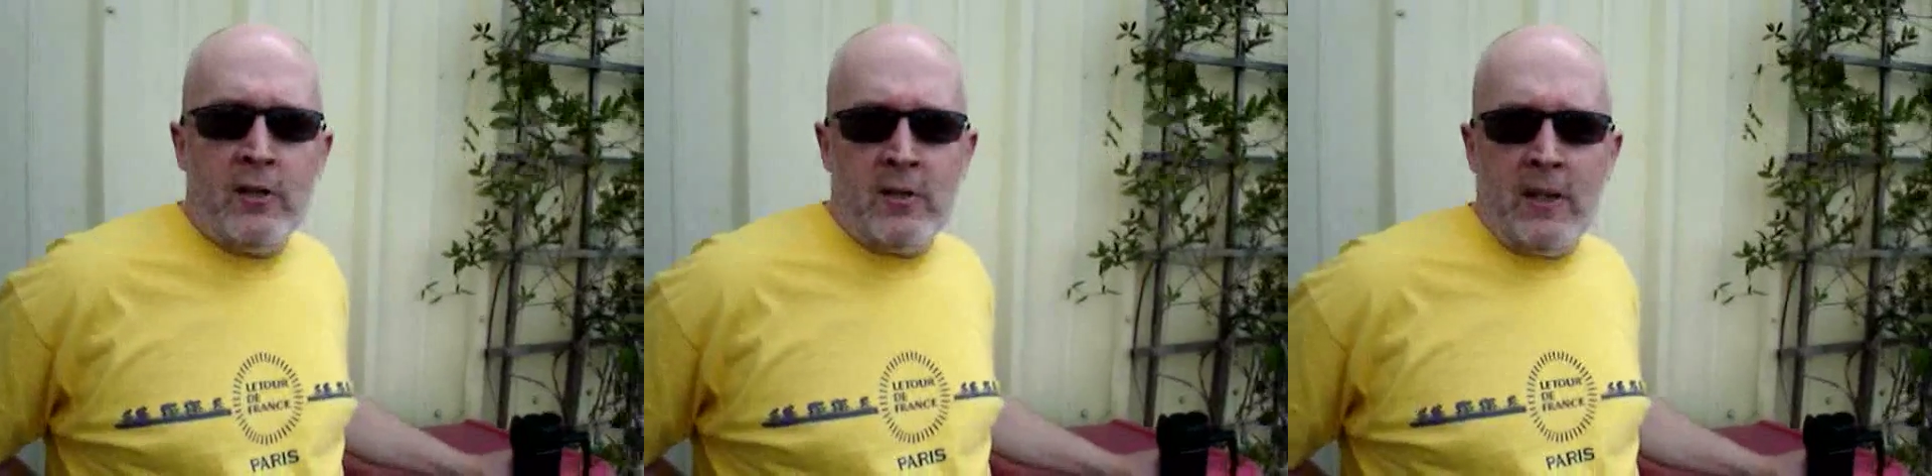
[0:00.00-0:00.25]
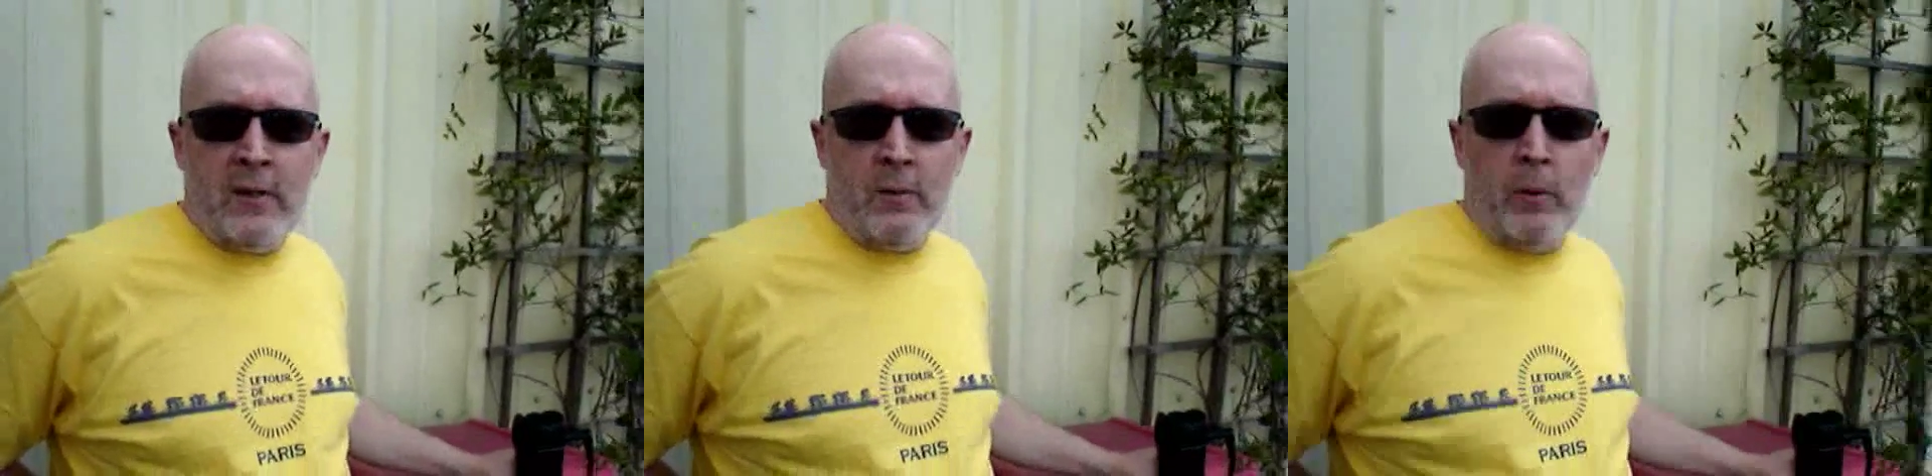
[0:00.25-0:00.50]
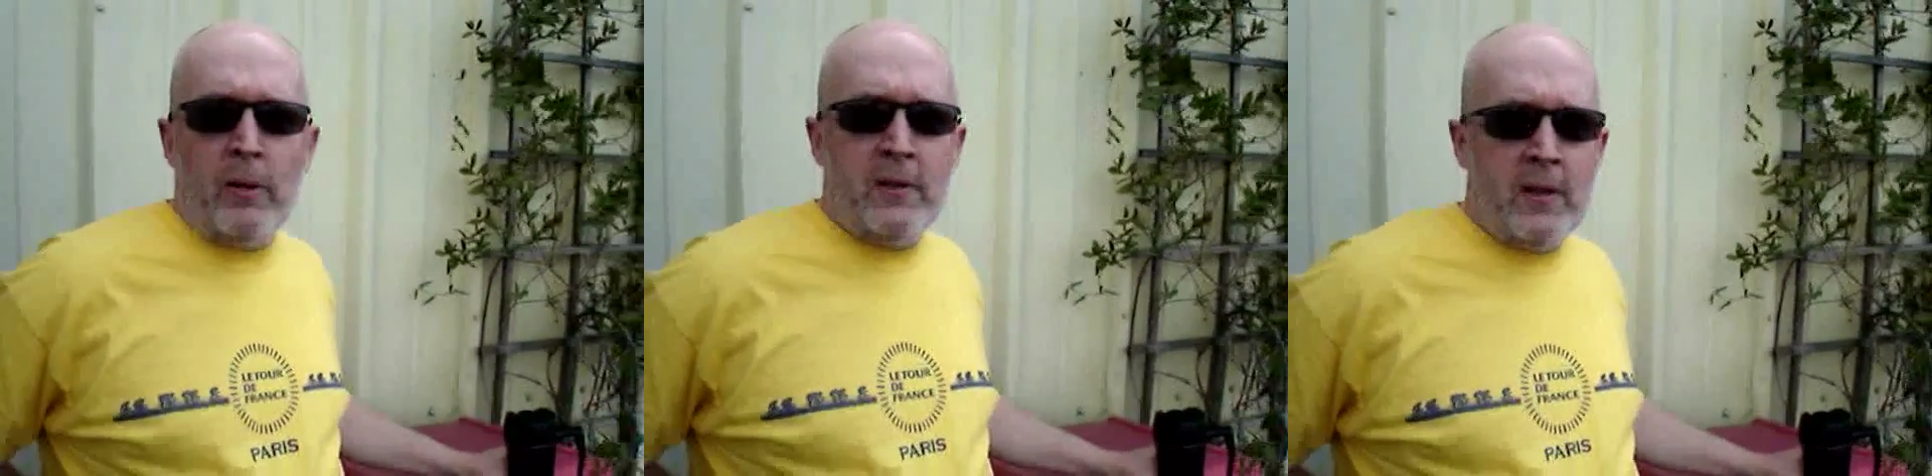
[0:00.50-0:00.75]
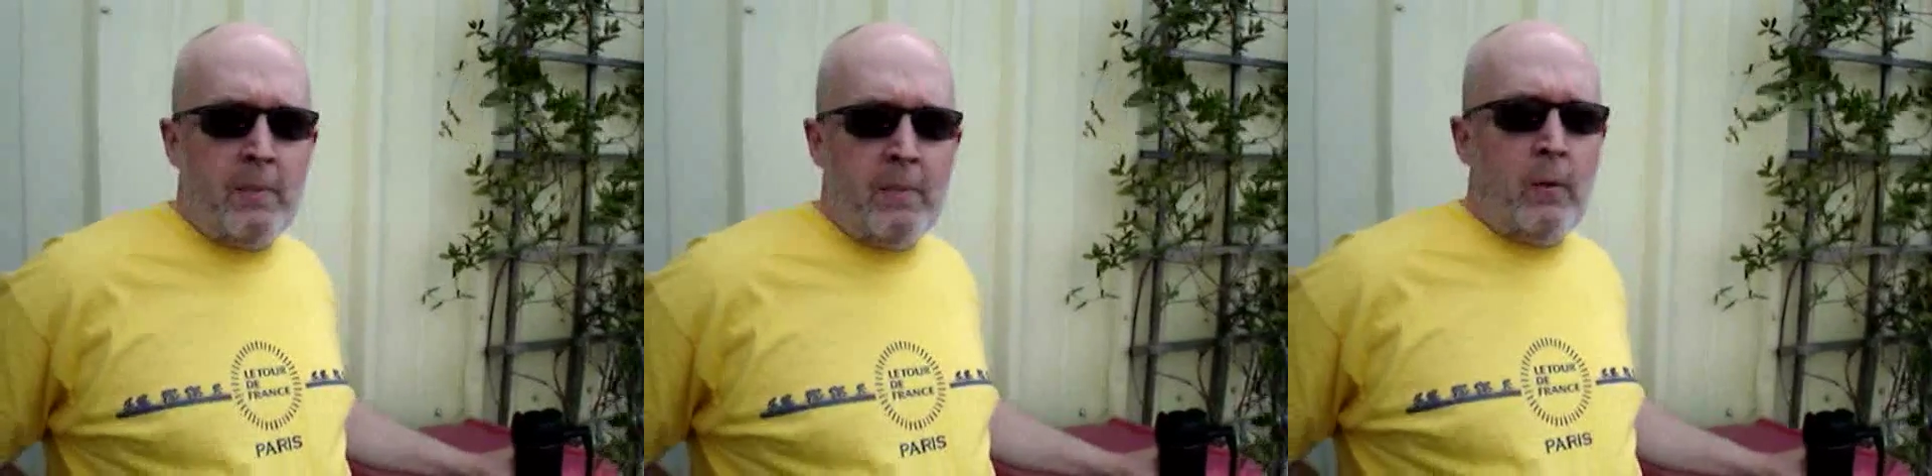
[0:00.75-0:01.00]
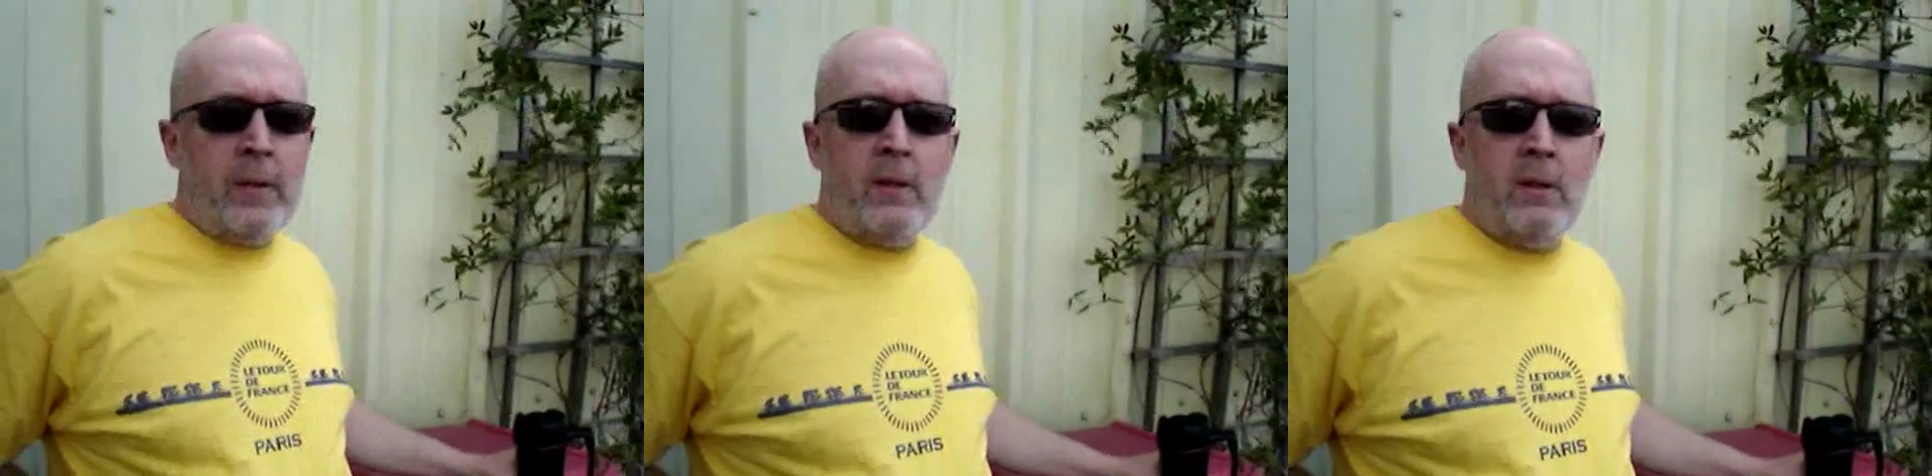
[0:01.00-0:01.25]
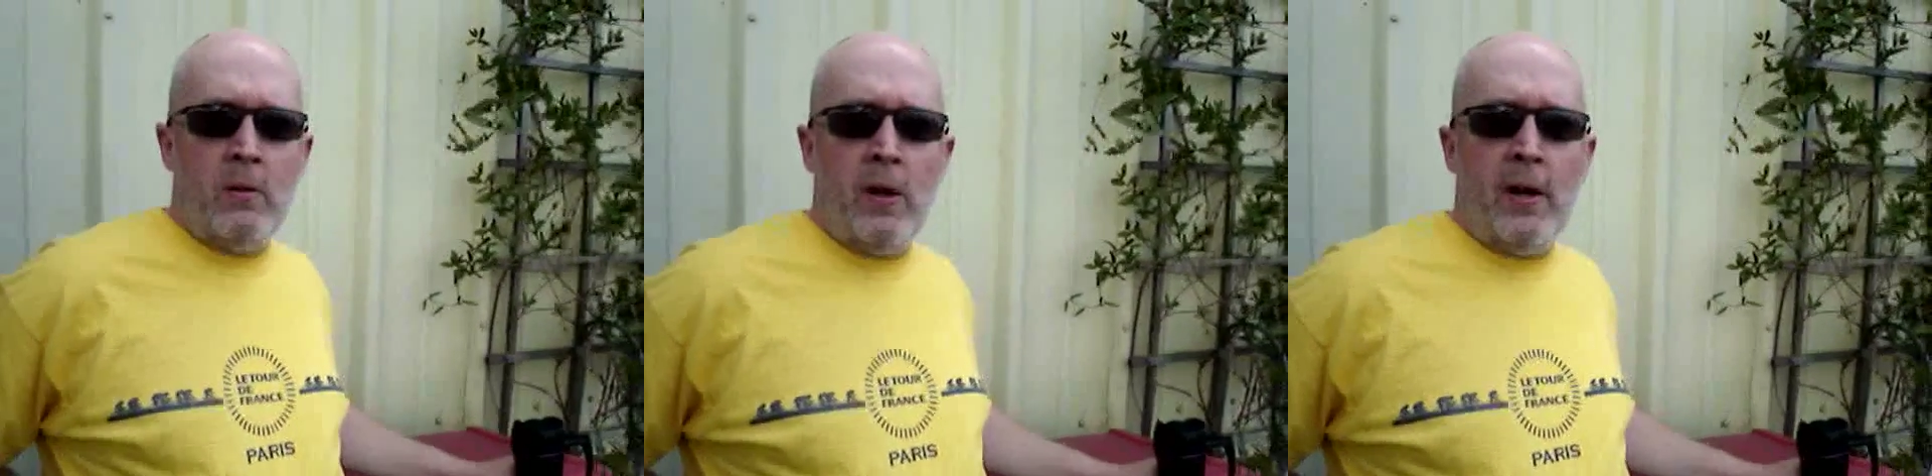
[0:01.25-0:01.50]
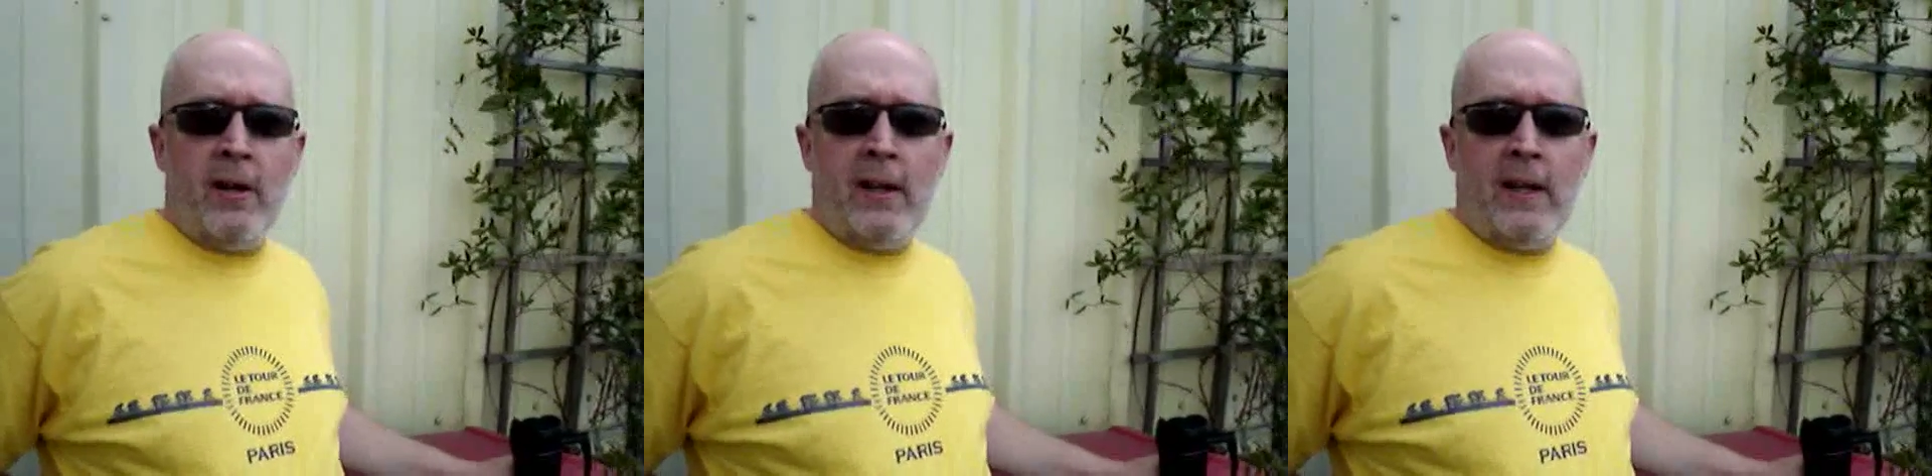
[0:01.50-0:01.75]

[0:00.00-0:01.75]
It's really something we do on